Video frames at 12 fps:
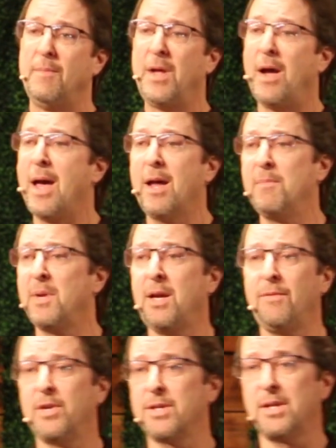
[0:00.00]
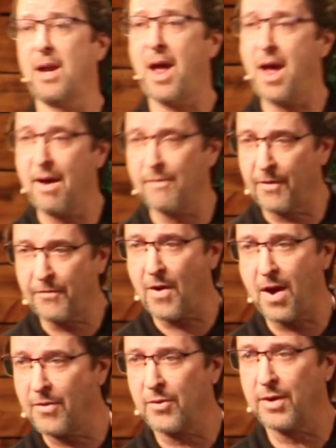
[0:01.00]
Now, Adam and Eve doesn't have a
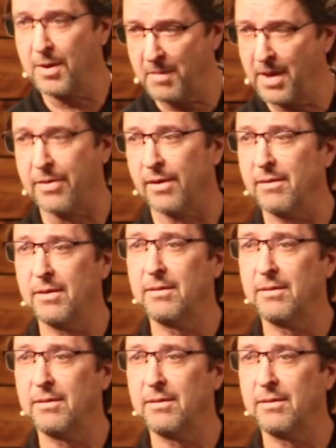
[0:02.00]
father and a mother,